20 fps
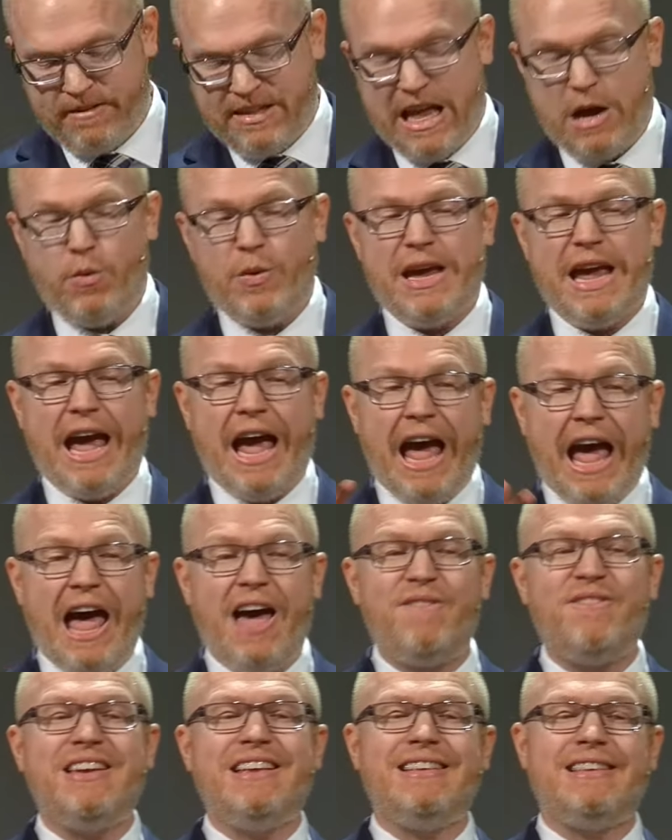That we
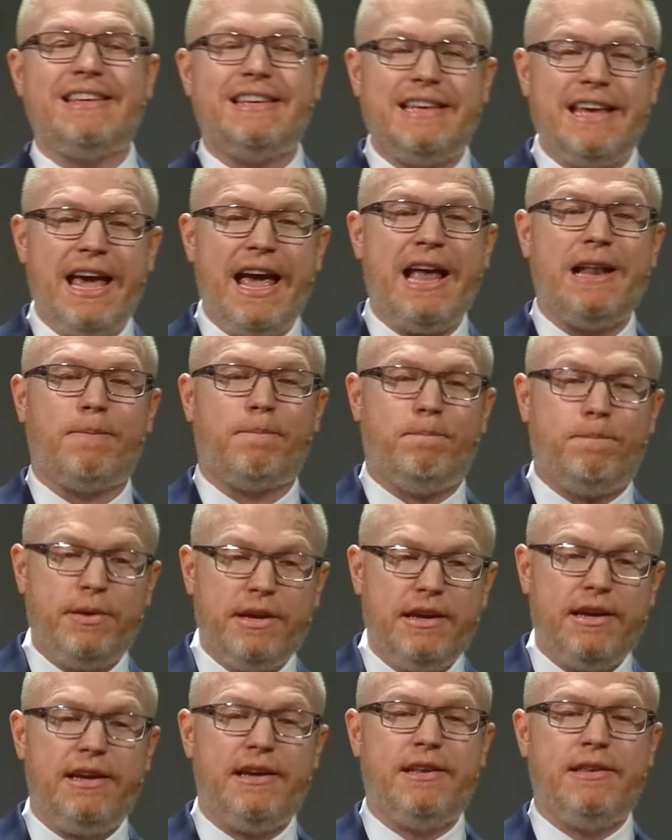haven't yet
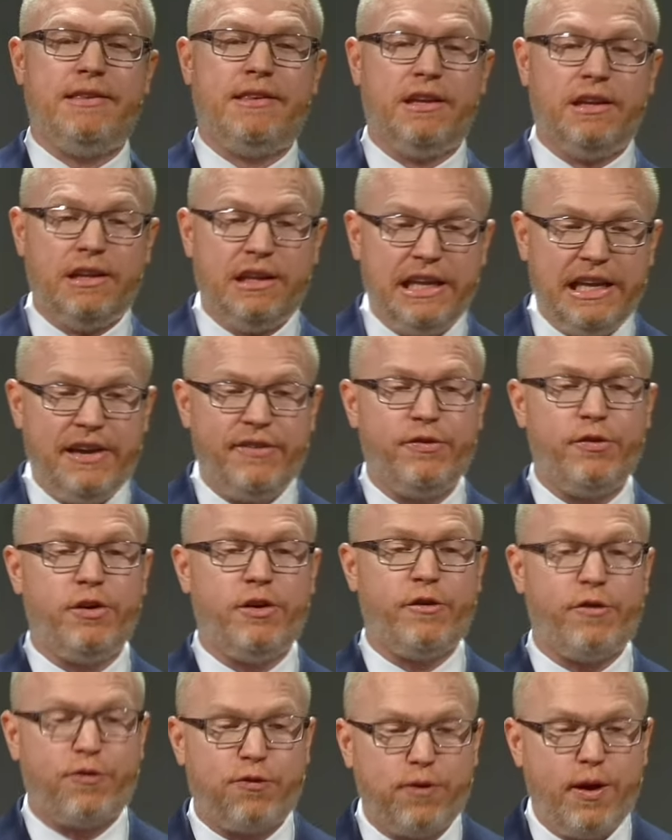been
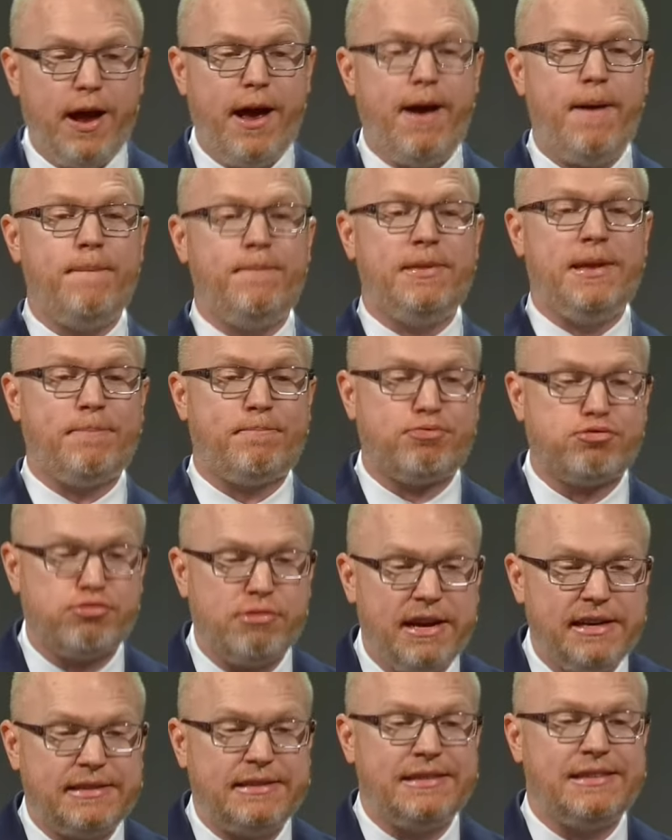delivered from the
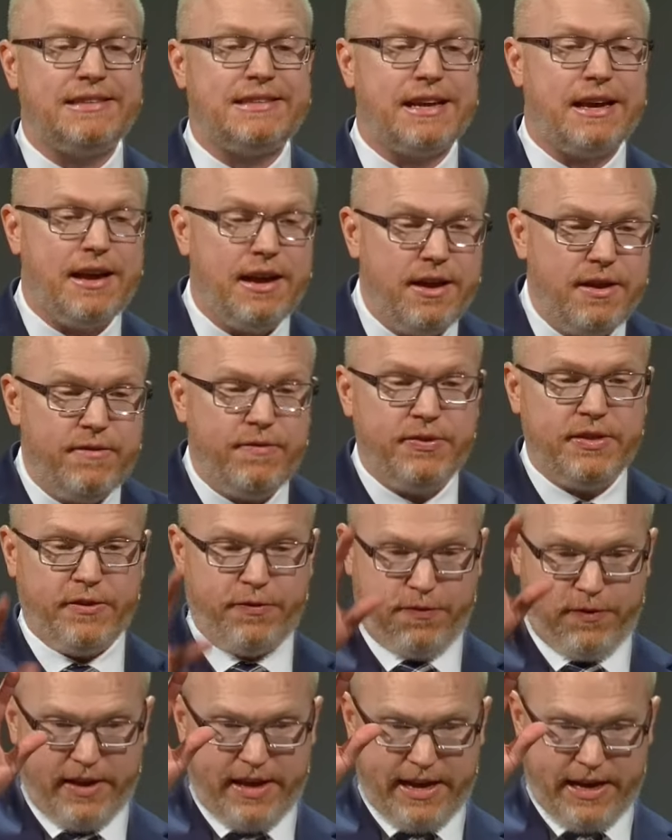presence of
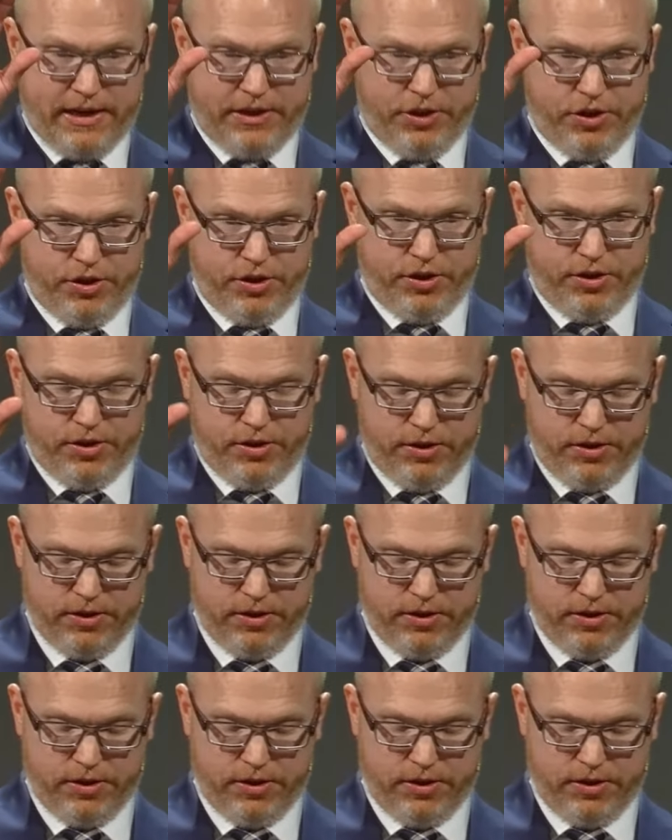the flesh